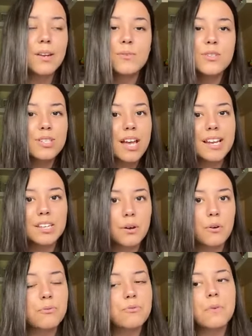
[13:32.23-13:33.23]
I was signed
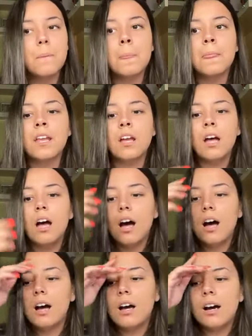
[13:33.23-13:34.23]
off.
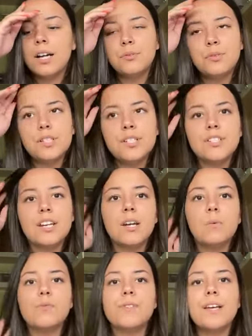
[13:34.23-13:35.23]
Uh, at first,
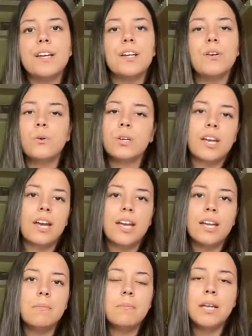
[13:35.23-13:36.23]
I was like,
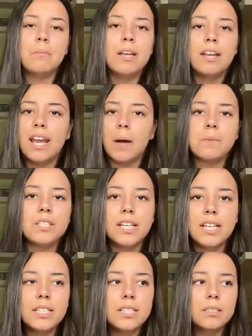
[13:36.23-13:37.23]
okay, maybe an
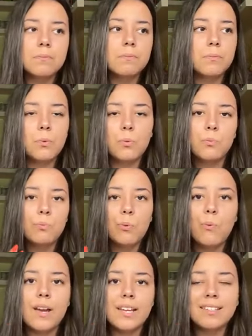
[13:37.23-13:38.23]
update.
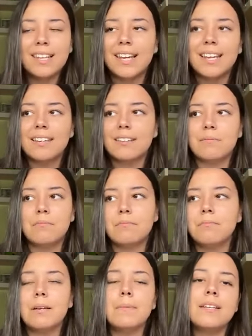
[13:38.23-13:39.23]
When like,
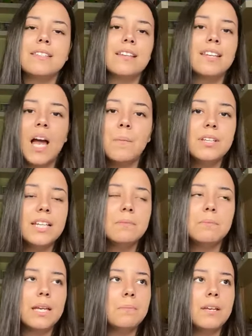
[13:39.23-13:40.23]
maybe it's an
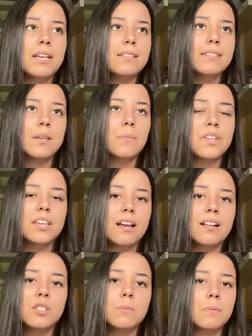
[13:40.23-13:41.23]
update, maybe it's something
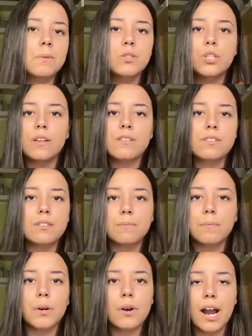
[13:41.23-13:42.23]
else, maybe
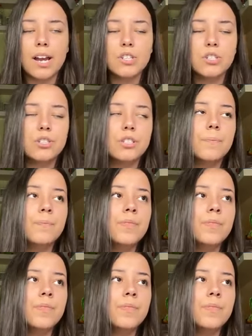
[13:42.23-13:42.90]
just crashed.